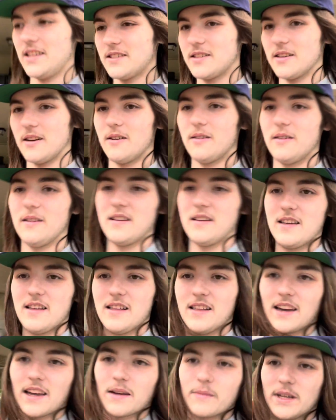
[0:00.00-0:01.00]
So
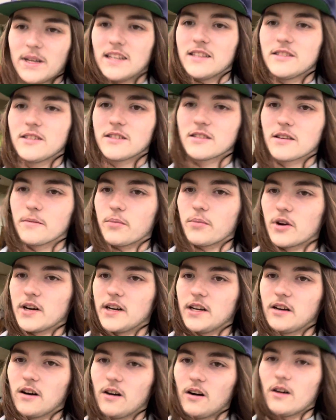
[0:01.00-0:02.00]
I mean, it's just a
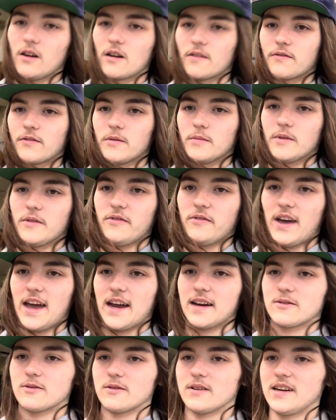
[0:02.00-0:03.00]
pretty car from the
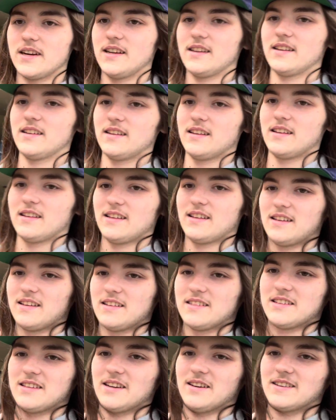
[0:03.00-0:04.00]
factory,
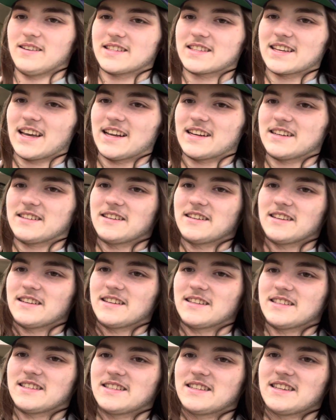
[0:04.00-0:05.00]
so it's kind of
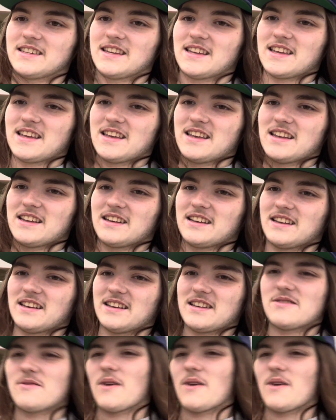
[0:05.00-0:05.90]
just, do